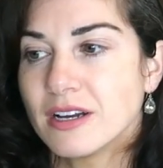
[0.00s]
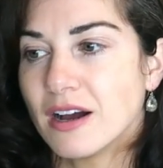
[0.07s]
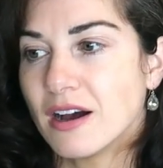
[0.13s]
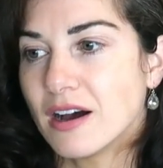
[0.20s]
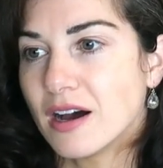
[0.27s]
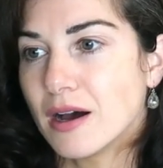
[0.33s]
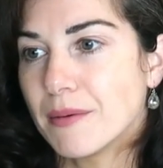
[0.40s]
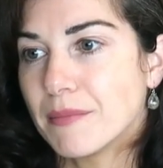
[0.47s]

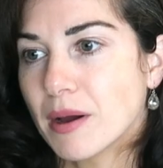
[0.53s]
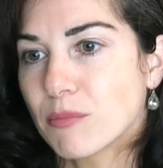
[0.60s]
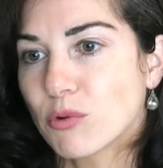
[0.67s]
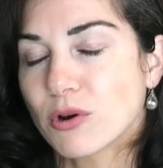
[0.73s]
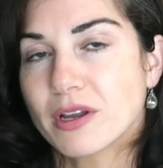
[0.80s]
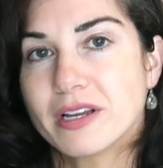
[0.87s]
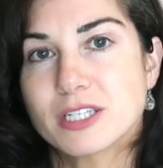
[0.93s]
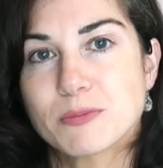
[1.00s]
Um, I'm
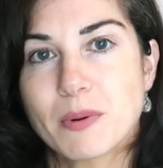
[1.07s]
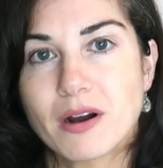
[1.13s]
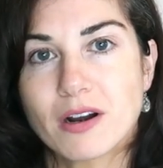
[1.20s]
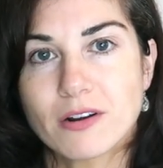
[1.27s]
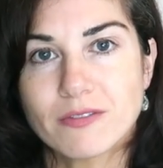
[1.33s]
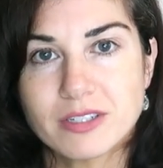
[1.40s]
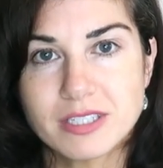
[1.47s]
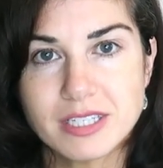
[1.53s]
working as
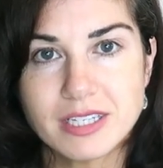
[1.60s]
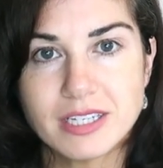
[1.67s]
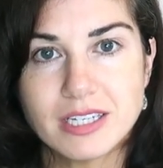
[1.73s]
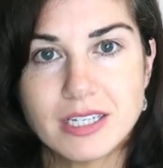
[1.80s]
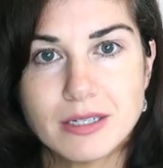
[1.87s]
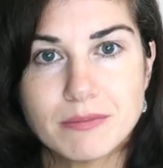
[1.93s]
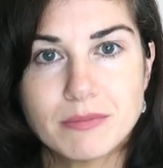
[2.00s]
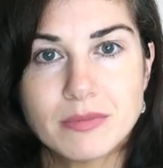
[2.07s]
part of a
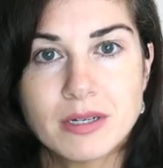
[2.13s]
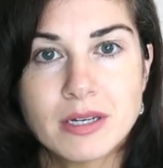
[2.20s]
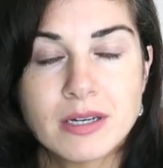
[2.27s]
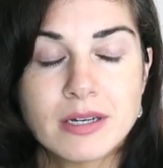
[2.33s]
team.